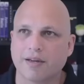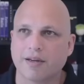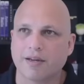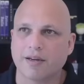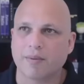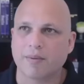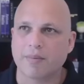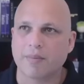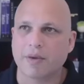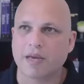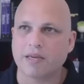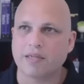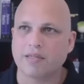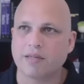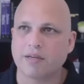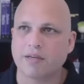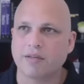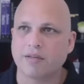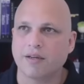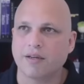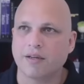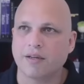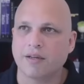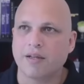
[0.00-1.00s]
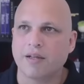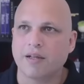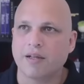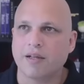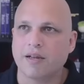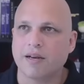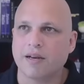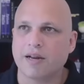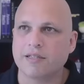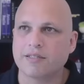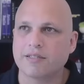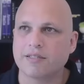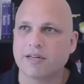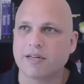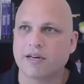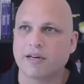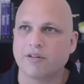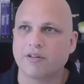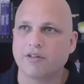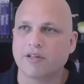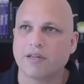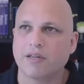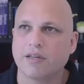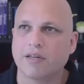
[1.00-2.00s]
Amazing, huh? Let's take a
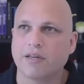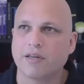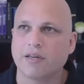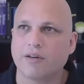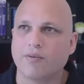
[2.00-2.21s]
look.